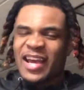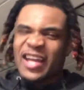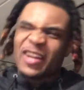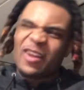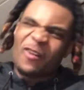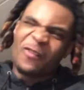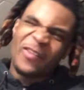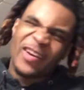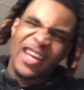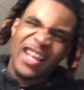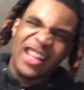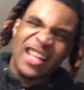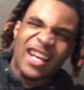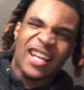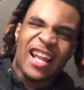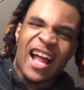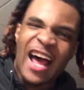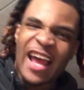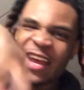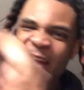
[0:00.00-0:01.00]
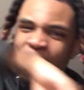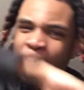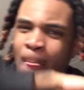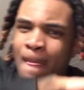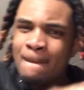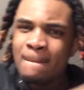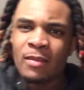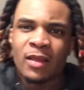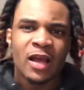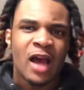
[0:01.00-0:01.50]
Don't forget to like,
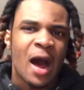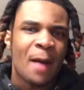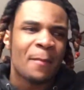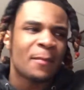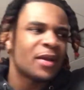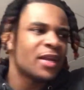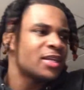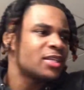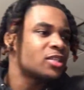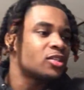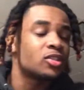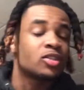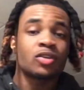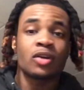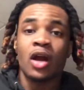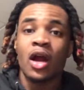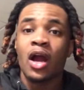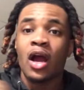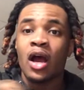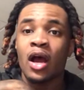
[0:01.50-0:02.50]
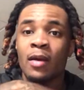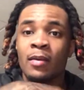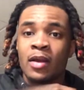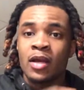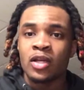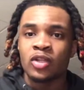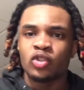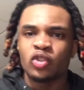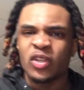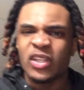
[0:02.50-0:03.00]
comment, and subscribe.
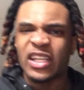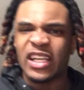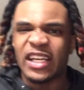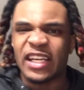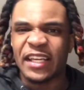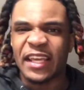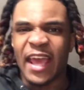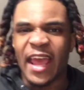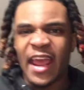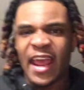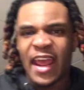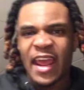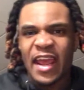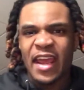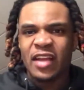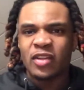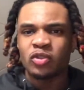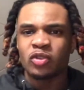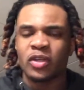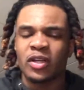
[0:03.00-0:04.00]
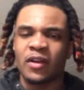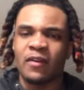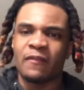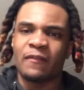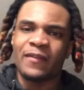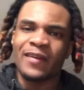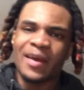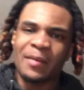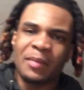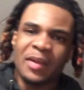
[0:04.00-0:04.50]
Join the gang, join the
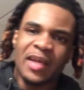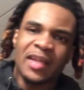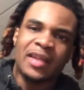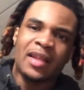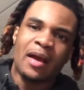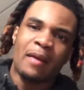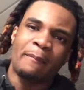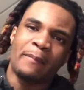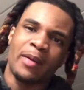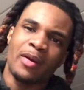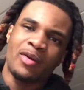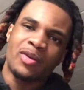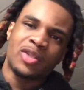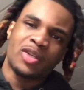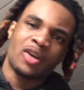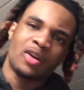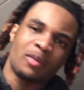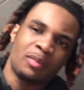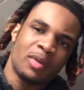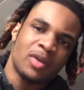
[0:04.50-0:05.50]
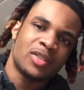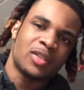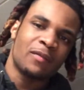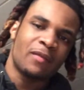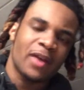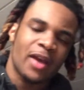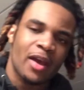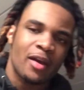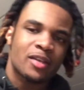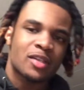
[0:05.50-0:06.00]
family, hit that bell, turn the post
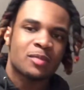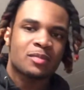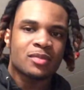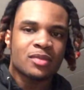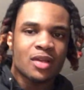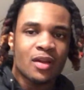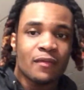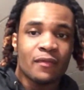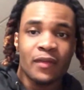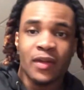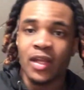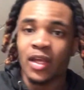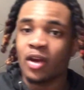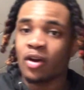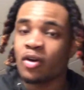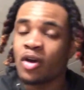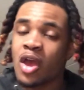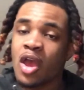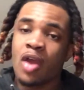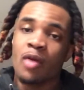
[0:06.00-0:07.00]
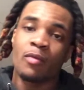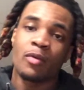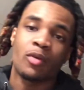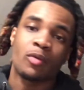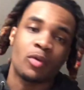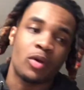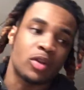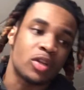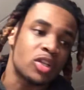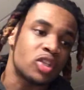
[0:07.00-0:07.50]
notifications on the video. We're going the
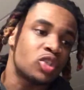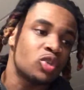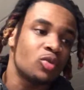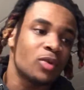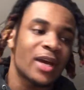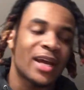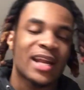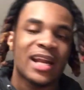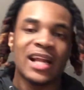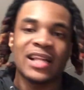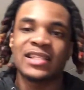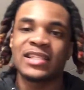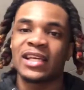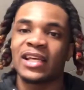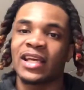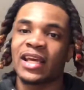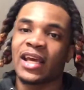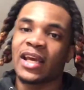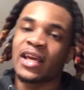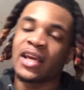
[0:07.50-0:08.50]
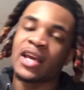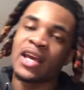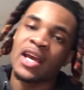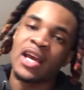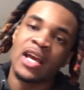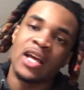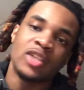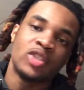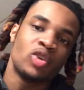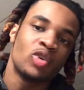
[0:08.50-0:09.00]
road the 2K, not 10K.
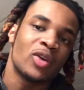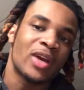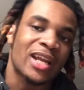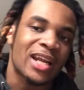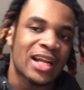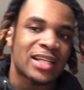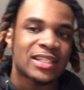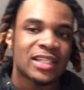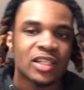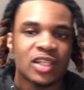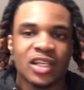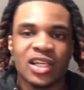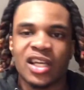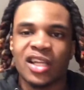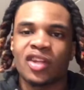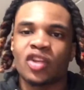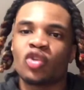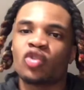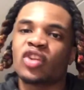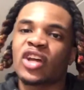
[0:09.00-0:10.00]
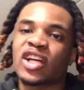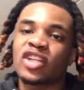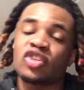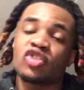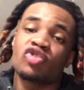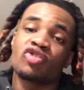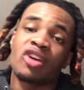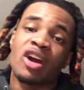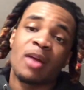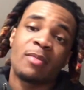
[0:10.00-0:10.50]
2K, not 10K, get 2,000
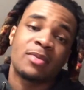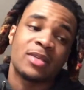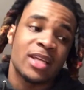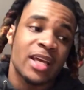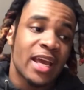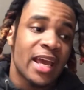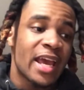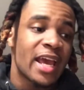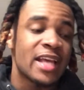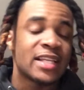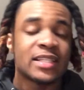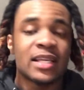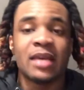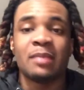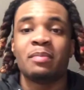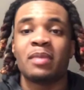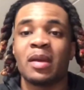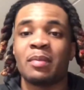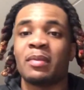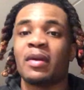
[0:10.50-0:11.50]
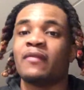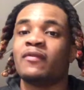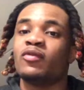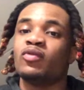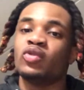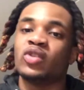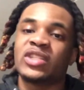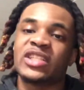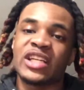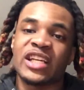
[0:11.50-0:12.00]
subscribers. ASAP, man. If you're new
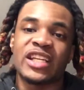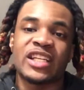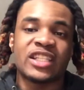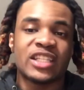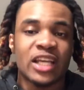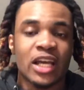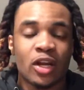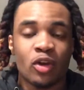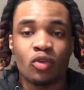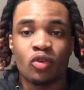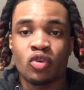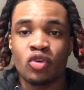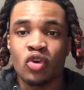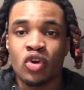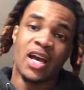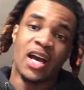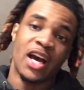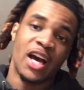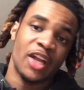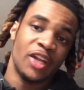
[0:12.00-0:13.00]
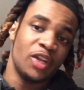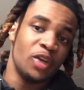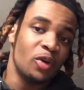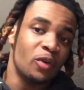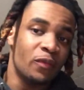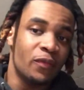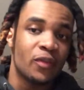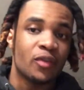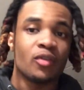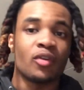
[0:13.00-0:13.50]
to the channel, a new
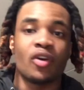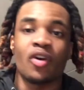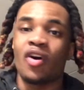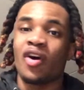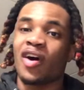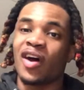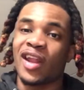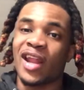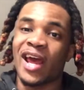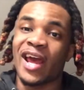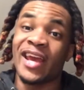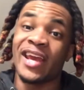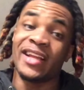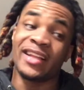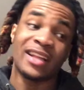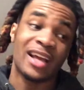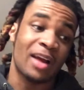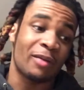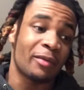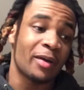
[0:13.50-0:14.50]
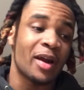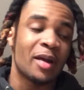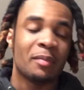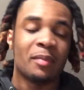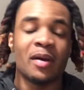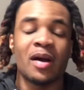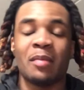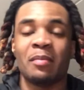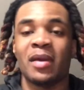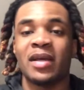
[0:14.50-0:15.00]
viewer all out, hit that red
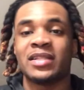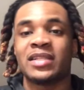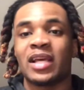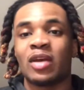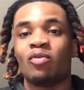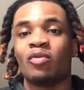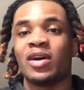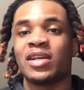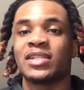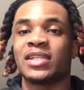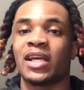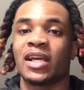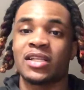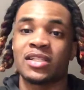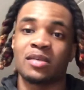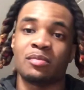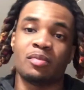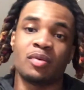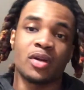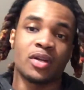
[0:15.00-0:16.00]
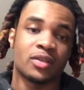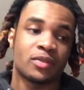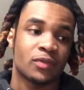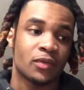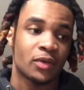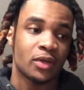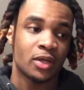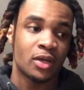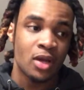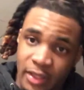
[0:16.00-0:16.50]
button, man. Take one second, support is
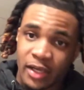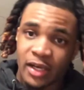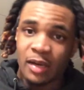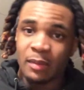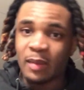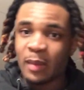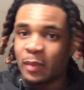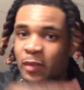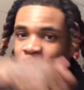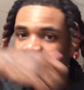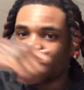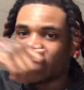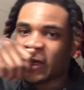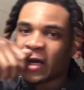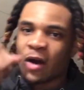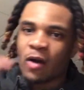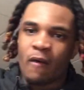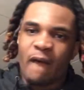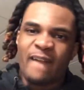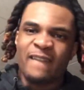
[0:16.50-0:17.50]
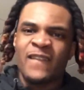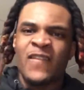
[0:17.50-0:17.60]
free. Yeah, babies, we out.